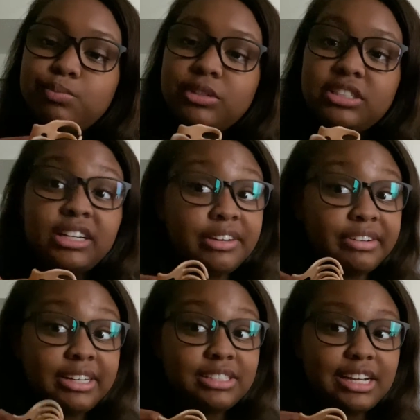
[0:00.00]
because I haven't
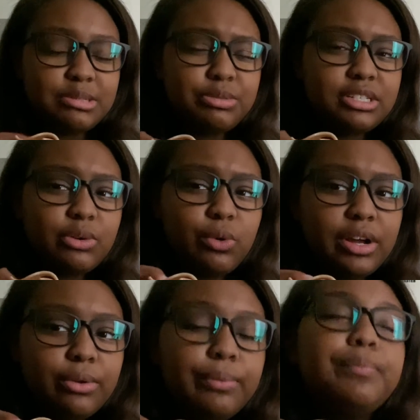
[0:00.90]
had Zaxby's in a
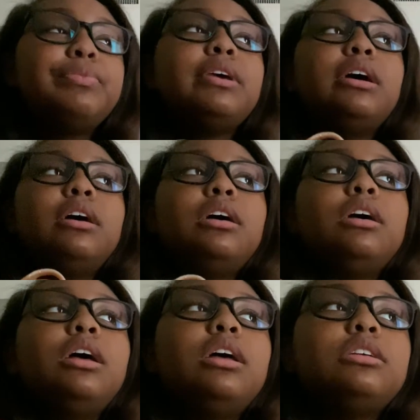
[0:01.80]
while.
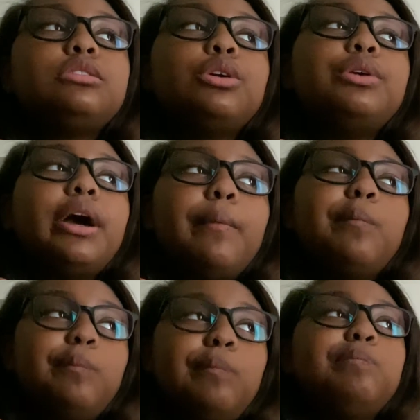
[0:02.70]
So yeah.
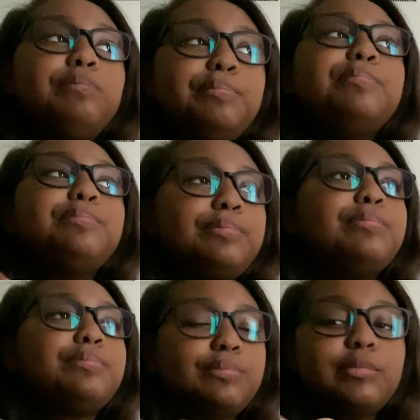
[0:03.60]

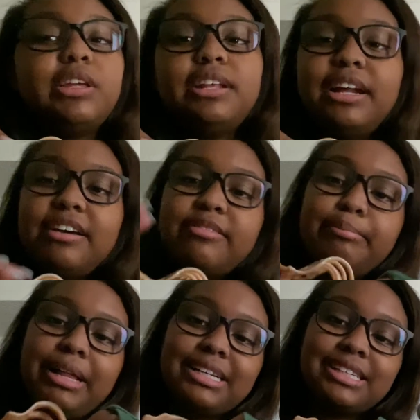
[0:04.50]
And then I have
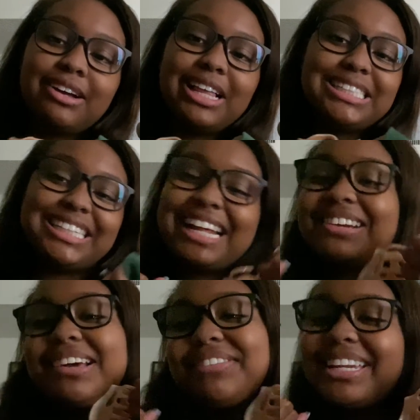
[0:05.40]
Black Psychology. I
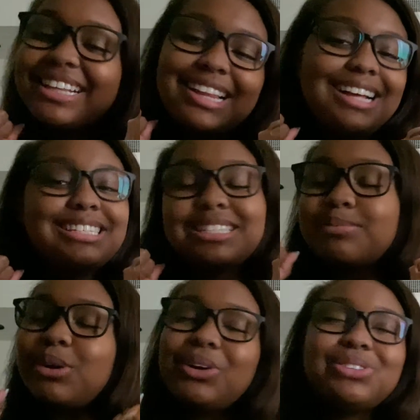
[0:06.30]
don't have any class
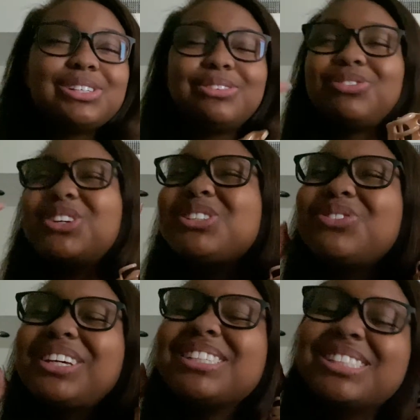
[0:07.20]
tomorrow, so the first
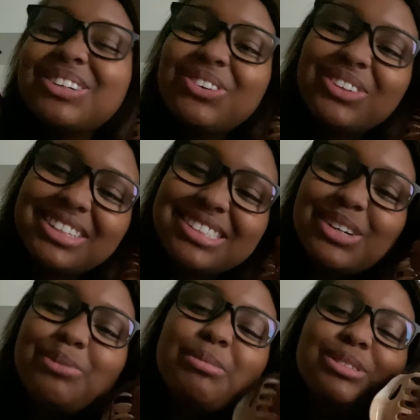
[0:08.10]
week of school is
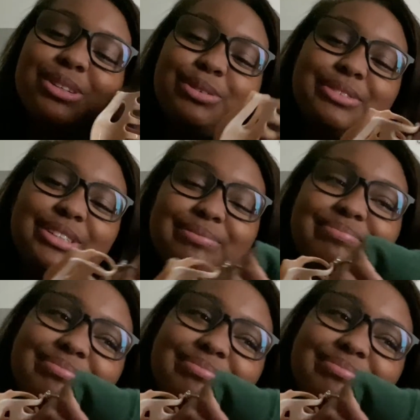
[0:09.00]
almost over.